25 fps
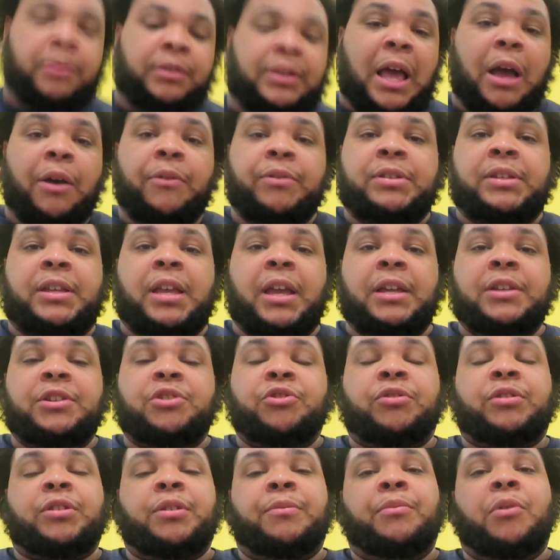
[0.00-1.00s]
that was
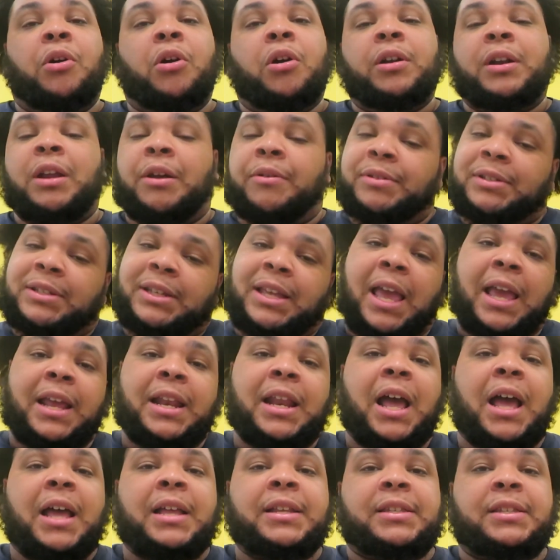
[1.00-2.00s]
Kendrick Lamar, that was
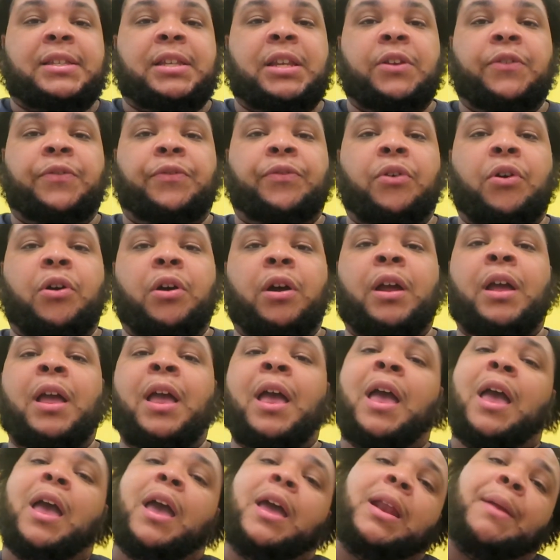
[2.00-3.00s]
KDOT,
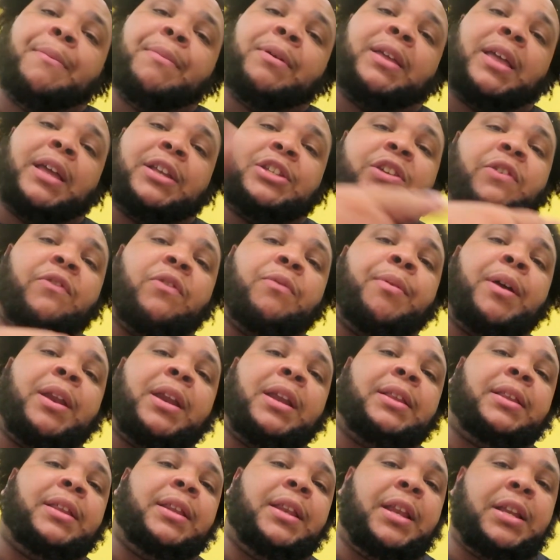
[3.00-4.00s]
C4, and I'm gonna catch
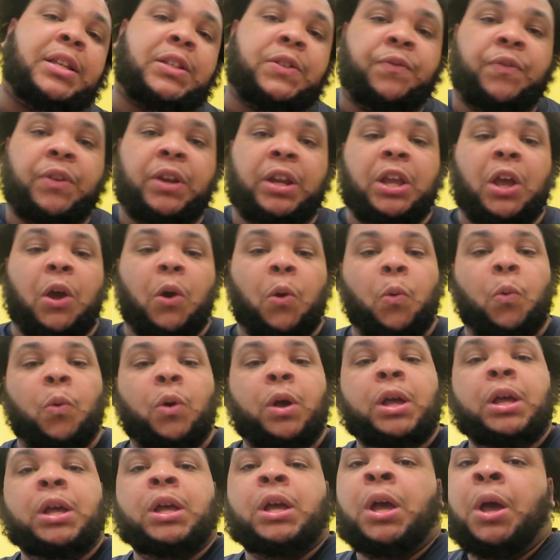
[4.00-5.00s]
everybody at the next
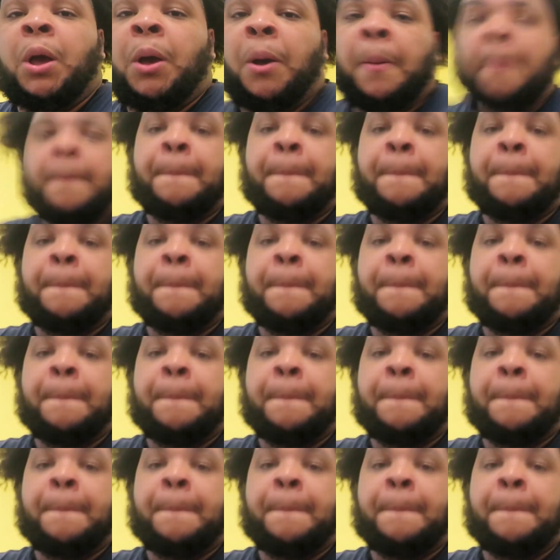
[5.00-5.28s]
video.